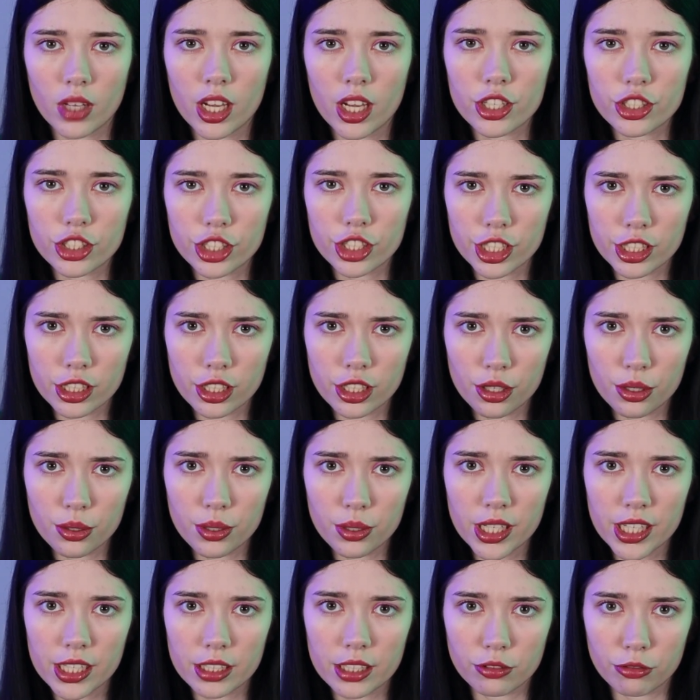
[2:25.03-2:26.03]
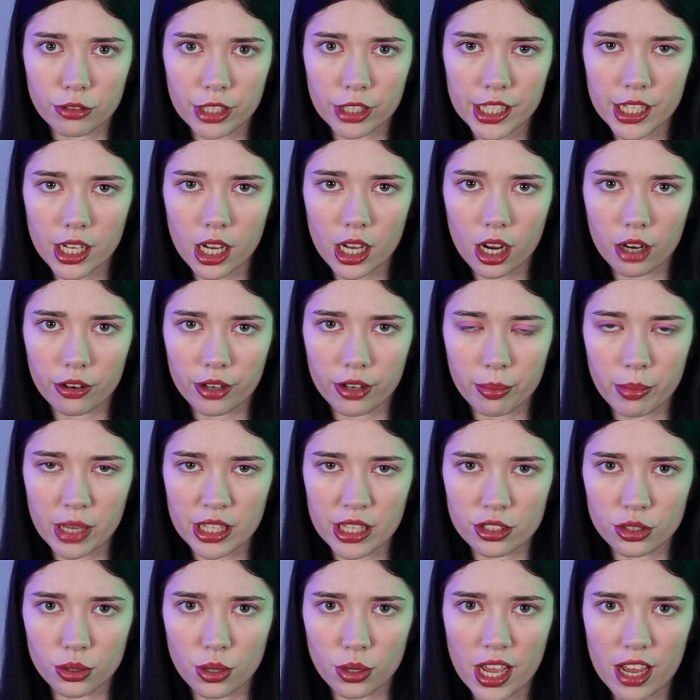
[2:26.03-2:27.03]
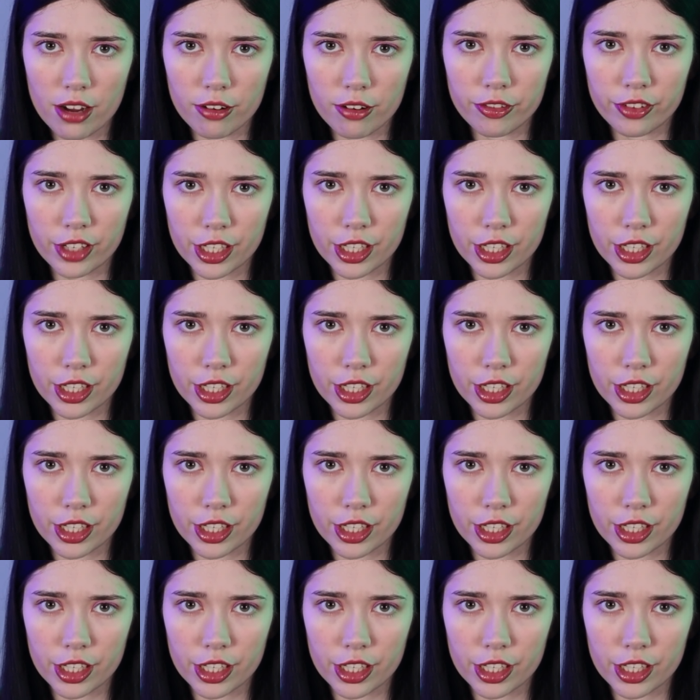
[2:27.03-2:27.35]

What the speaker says: She knew he had recurring mental health